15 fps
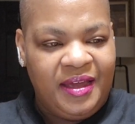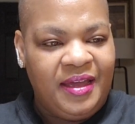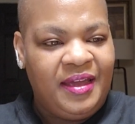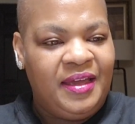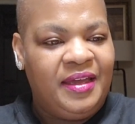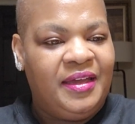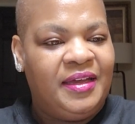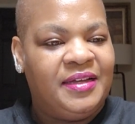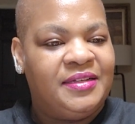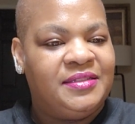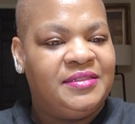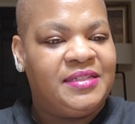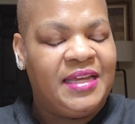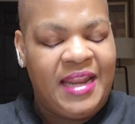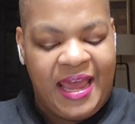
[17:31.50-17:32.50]

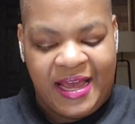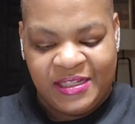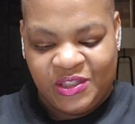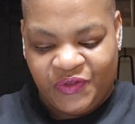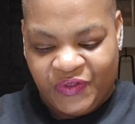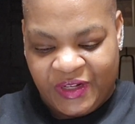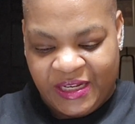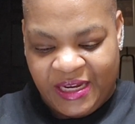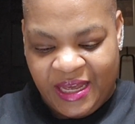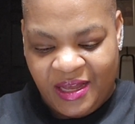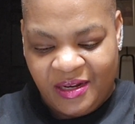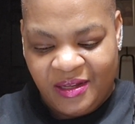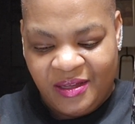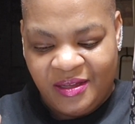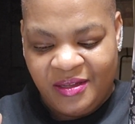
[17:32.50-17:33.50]
And it has
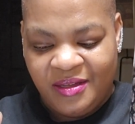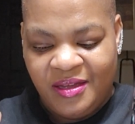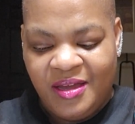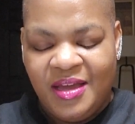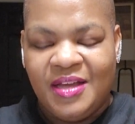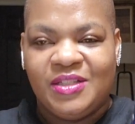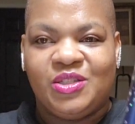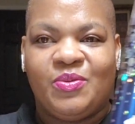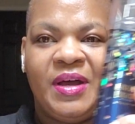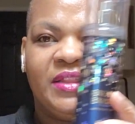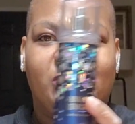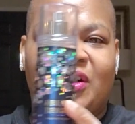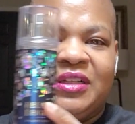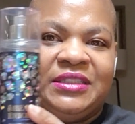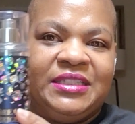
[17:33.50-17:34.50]
vanilla. So I
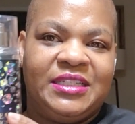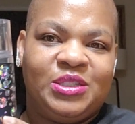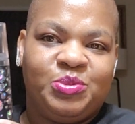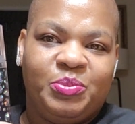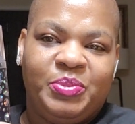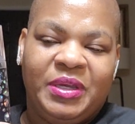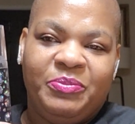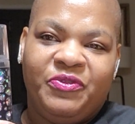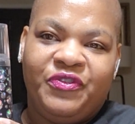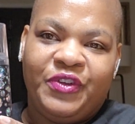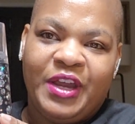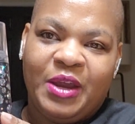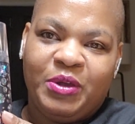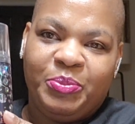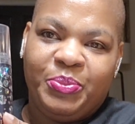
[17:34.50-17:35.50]
thought this would be
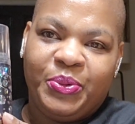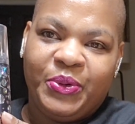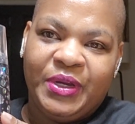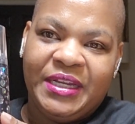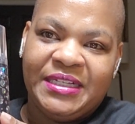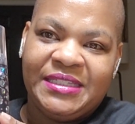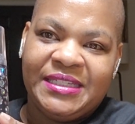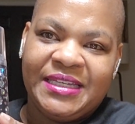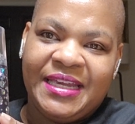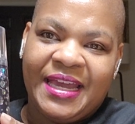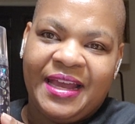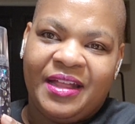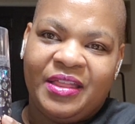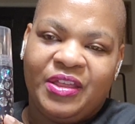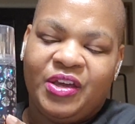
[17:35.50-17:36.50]
very pretty
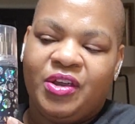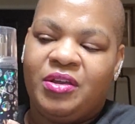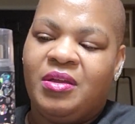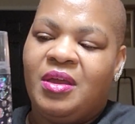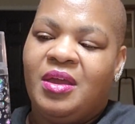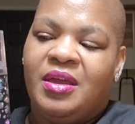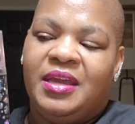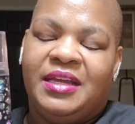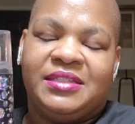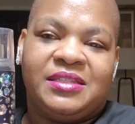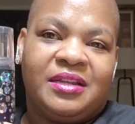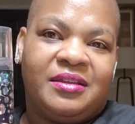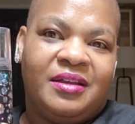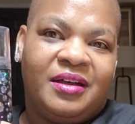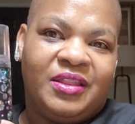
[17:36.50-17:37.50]
together. It's
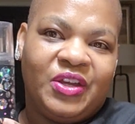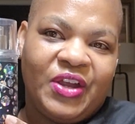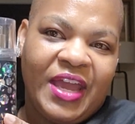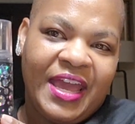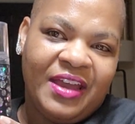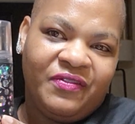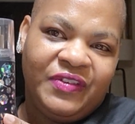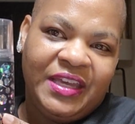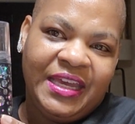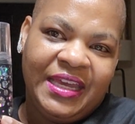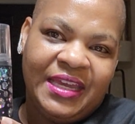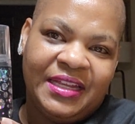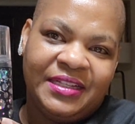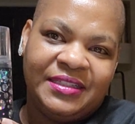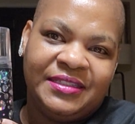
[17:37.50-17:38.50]
another heavy
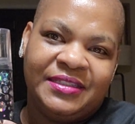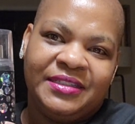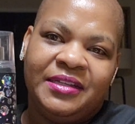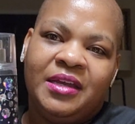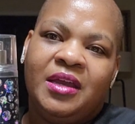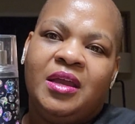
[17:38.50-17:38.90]
hitting,